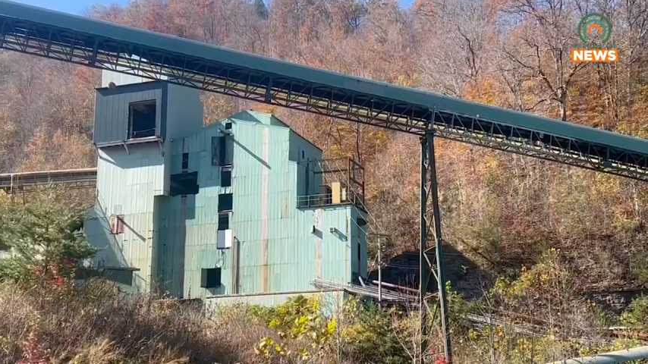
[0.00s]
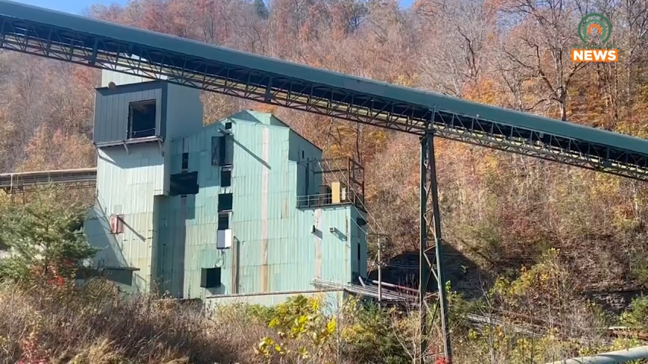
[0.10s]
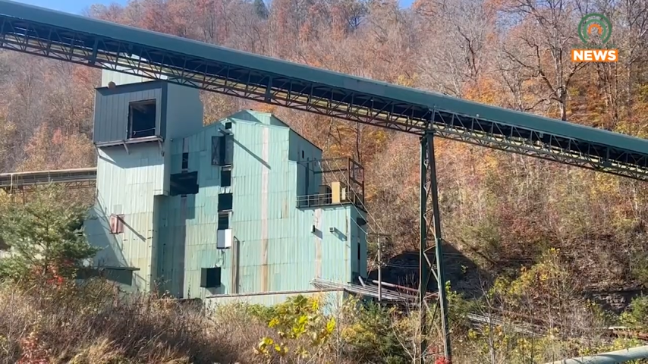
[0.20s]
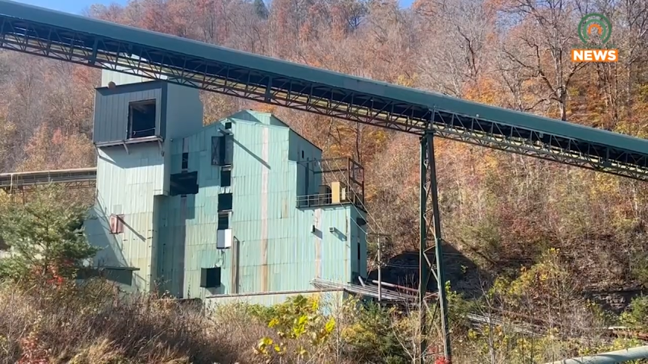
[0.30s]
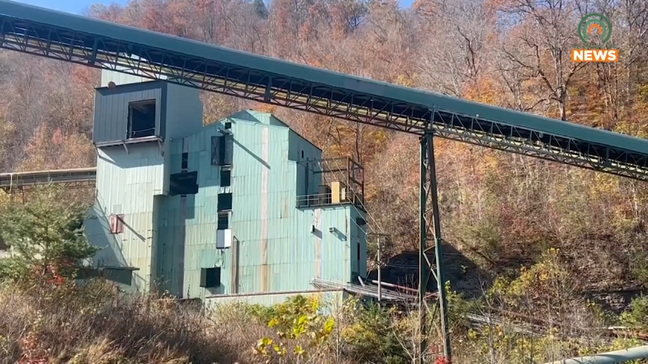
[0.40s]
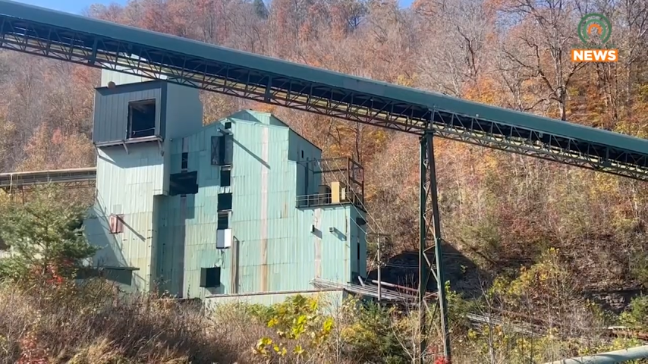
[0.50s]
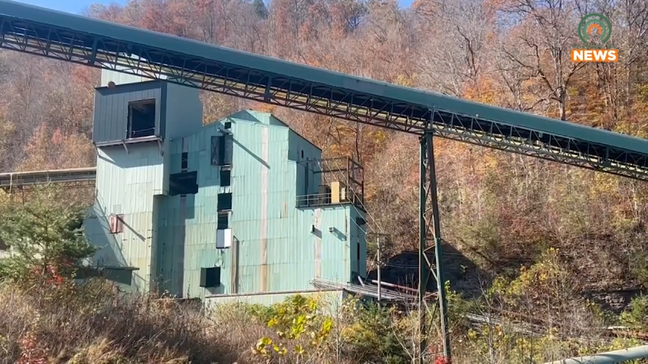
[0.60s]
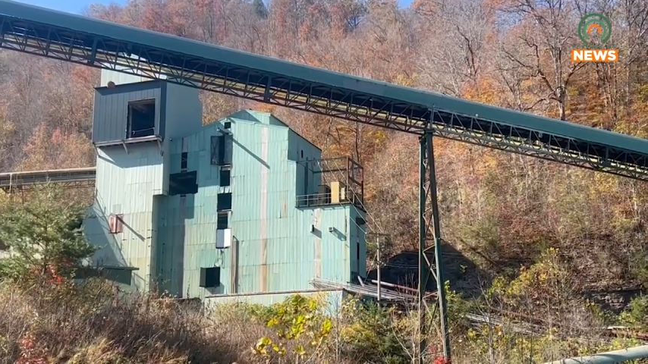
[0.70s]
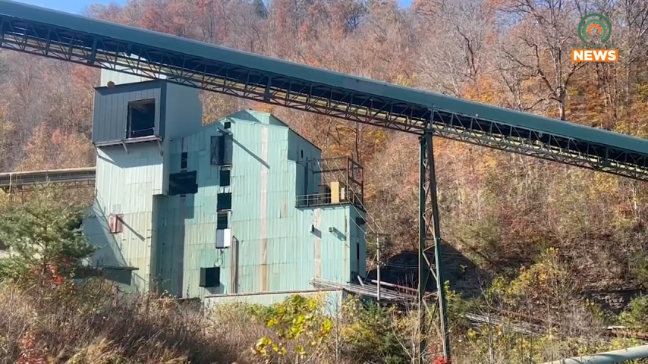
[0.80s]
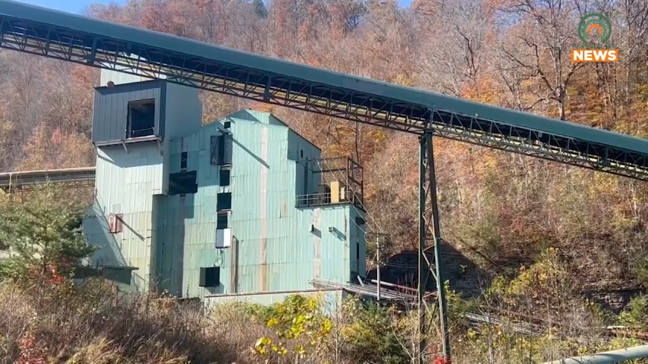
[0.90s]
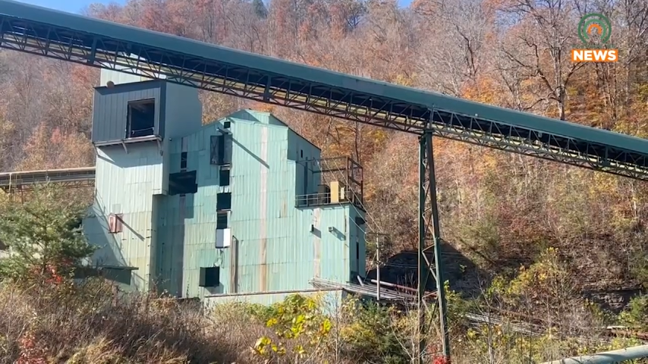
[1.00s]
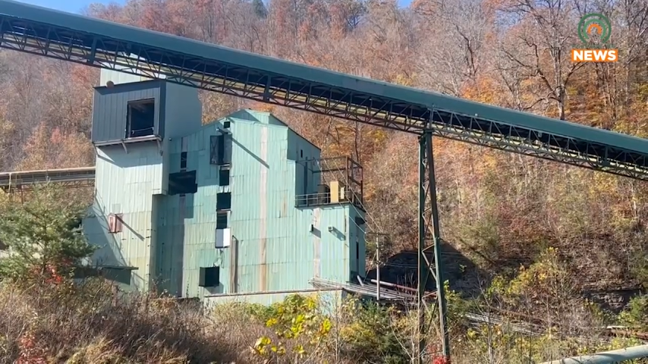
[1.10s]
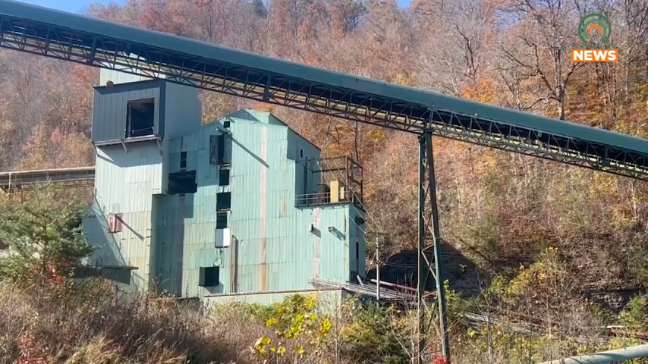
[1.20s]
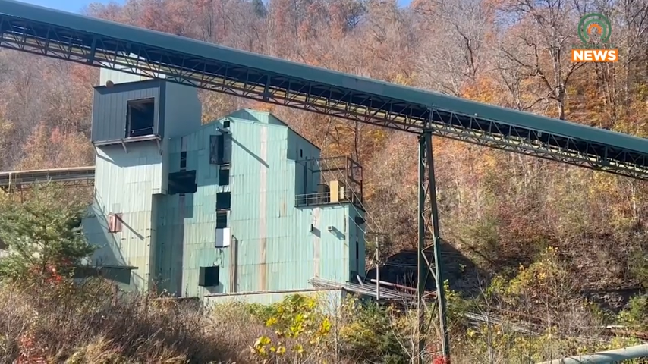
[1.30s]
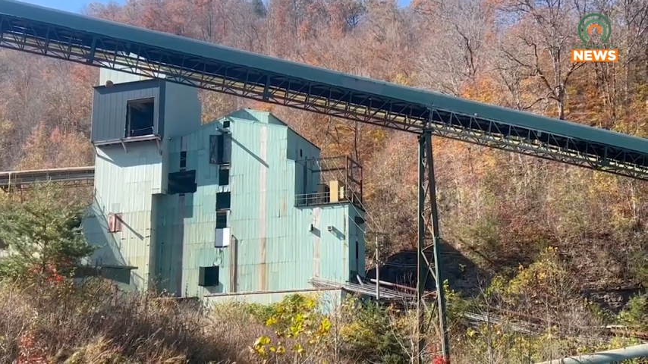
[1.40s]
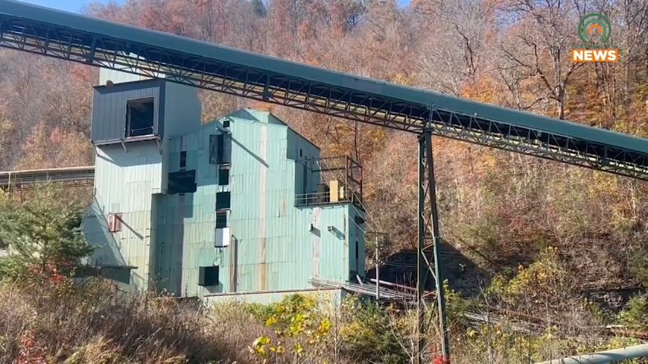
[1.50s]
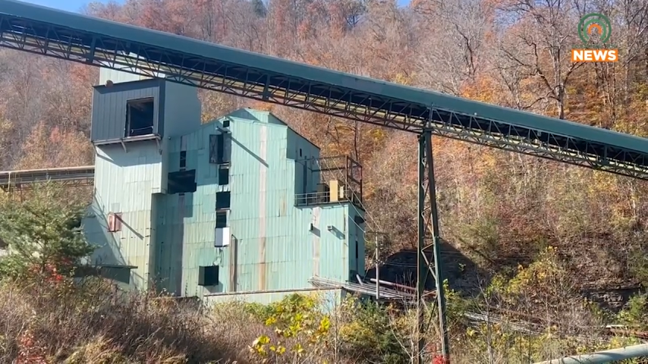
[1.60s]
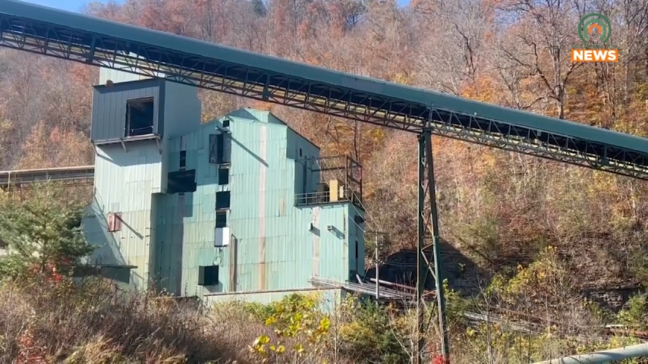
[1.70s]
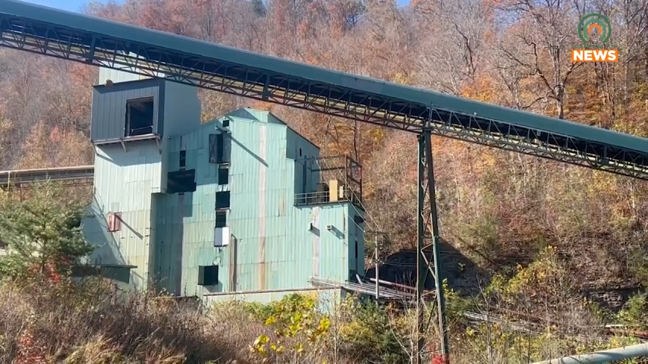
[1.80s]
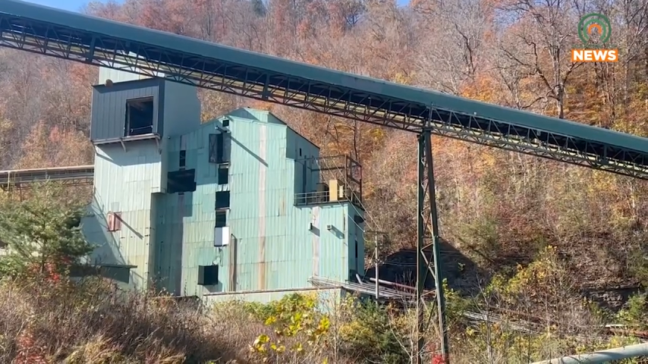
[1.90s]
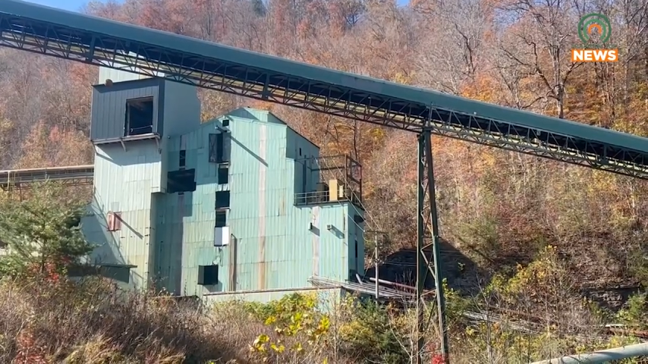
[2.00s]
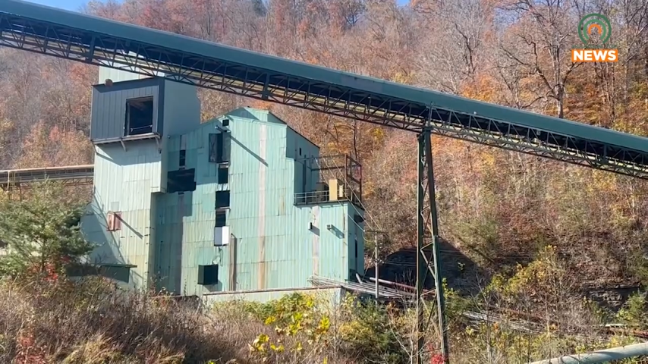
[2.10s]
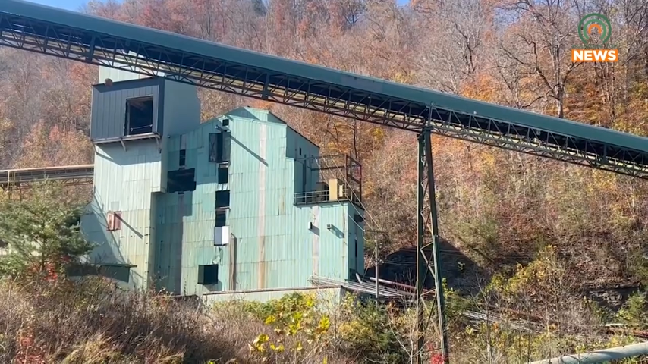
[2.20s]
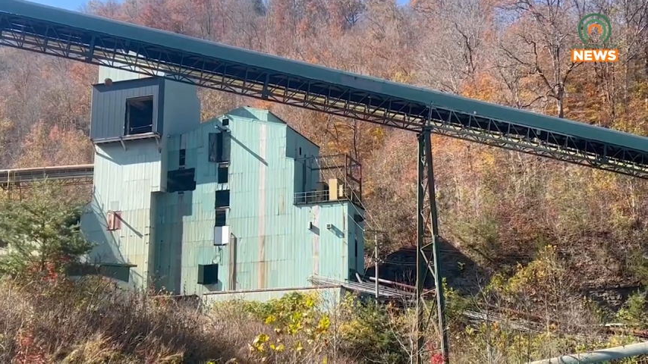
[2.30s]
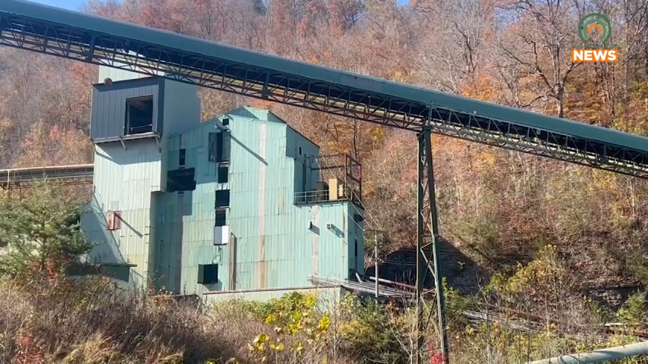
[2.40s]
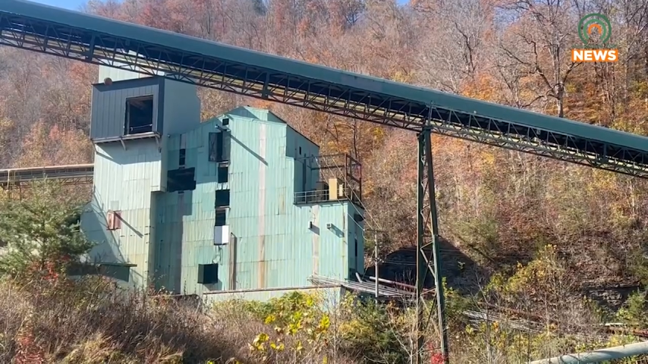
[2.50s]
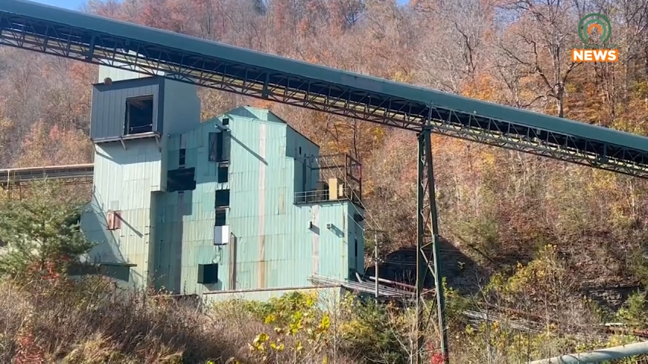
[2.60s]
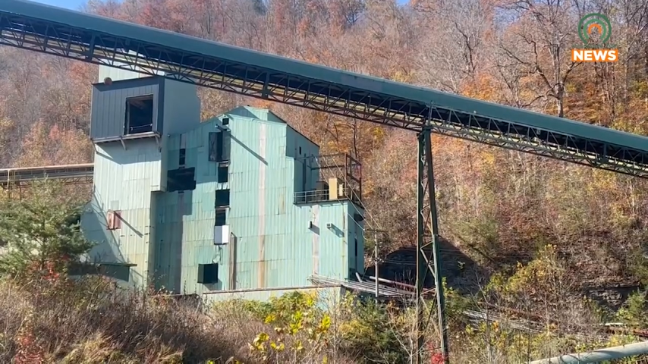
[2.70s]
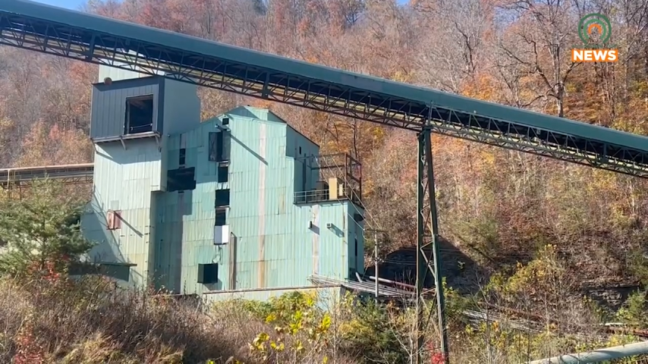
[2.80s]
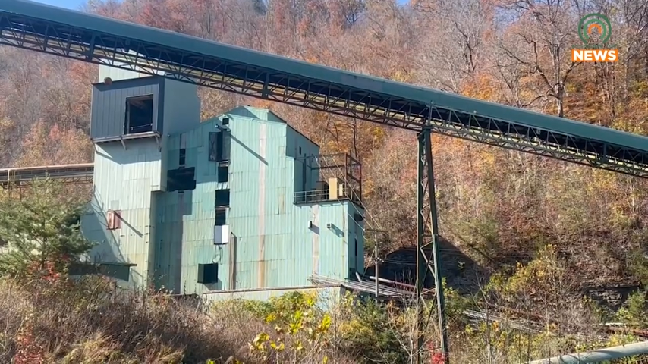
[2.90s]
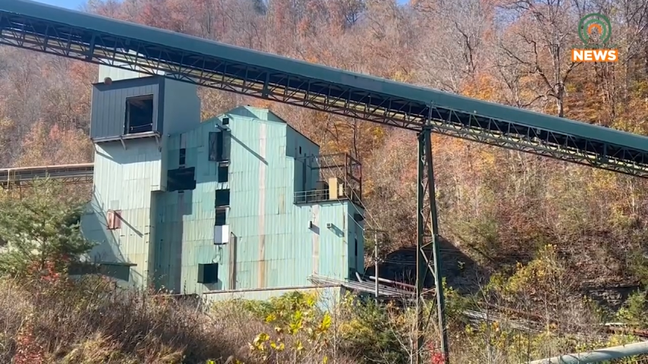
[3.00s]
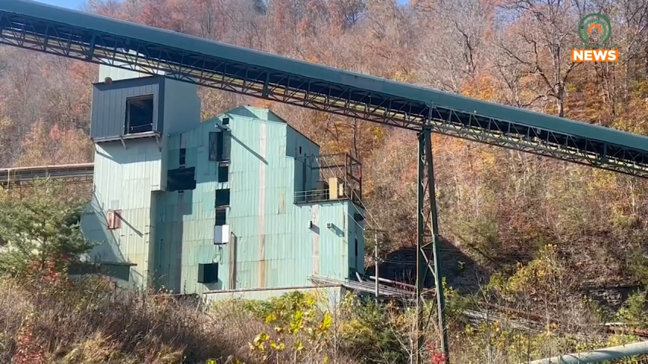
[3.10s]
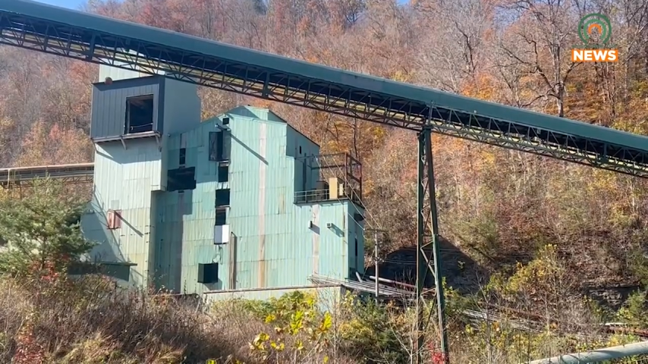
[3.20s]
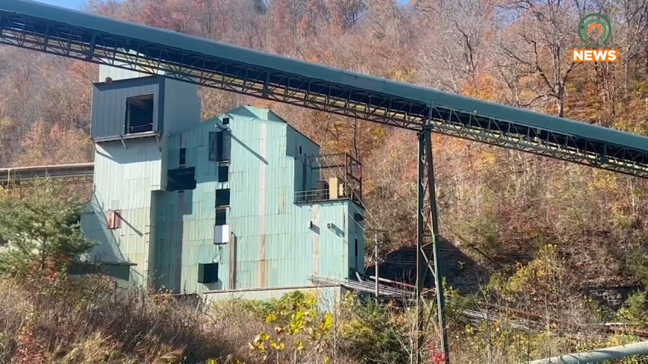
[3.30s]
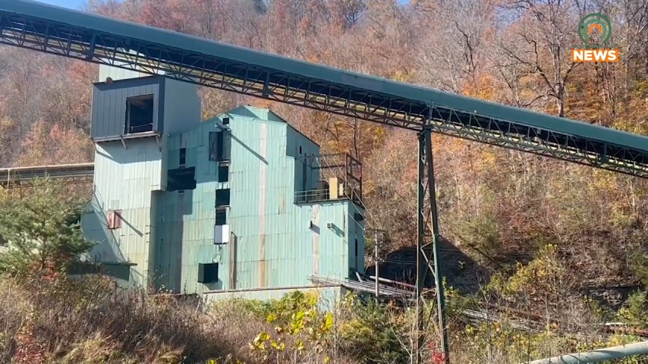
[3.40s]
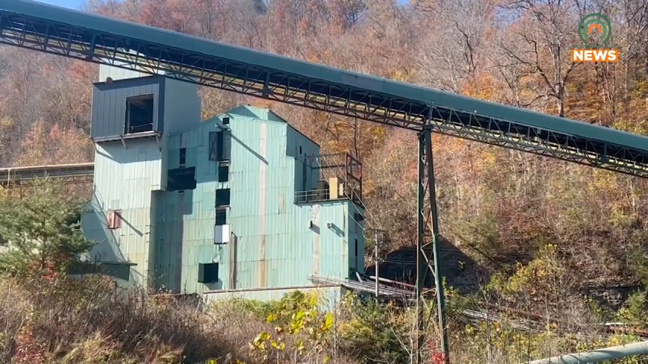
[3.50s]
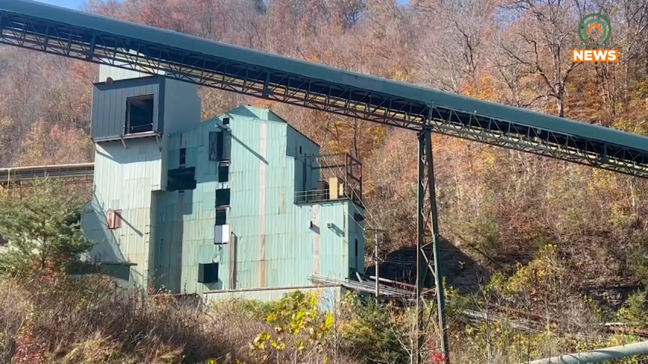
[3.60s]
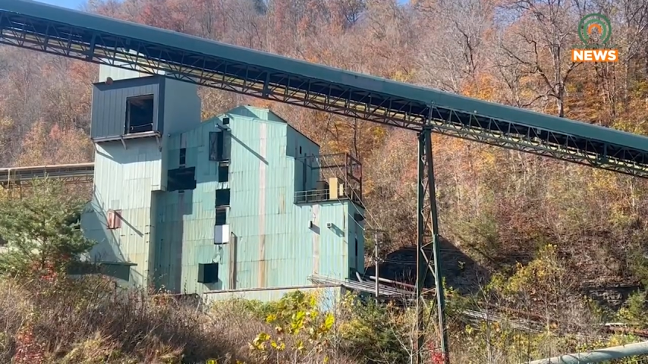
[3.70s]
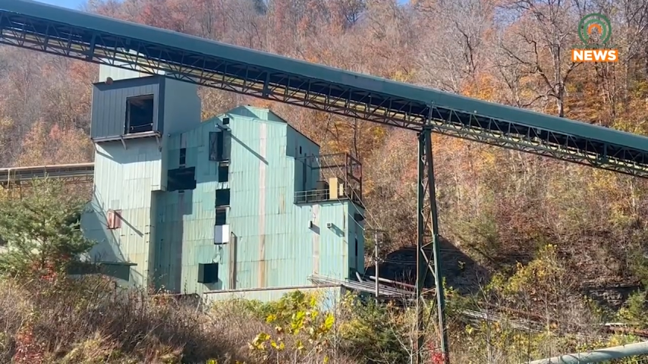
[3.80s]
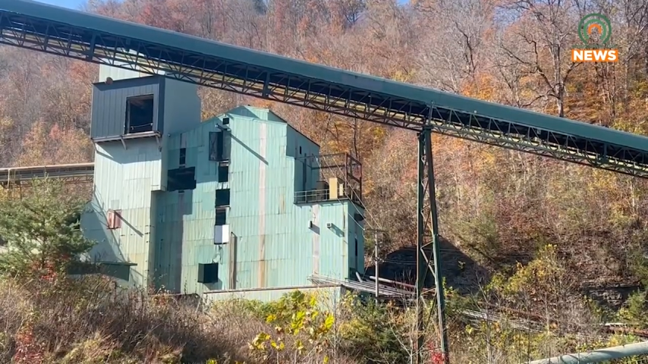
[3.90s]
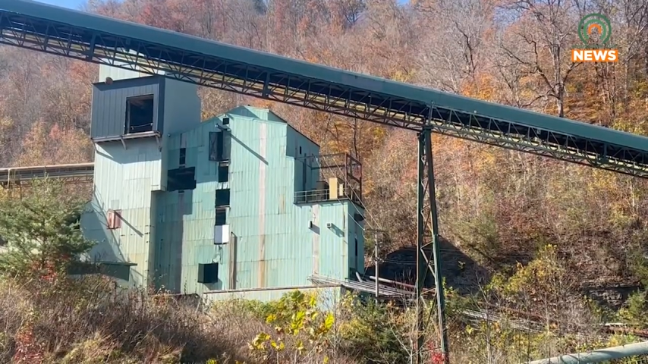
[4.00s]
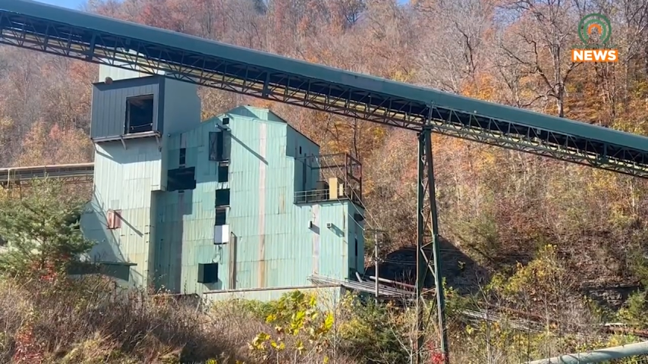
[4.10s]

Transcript: (no speaker visible)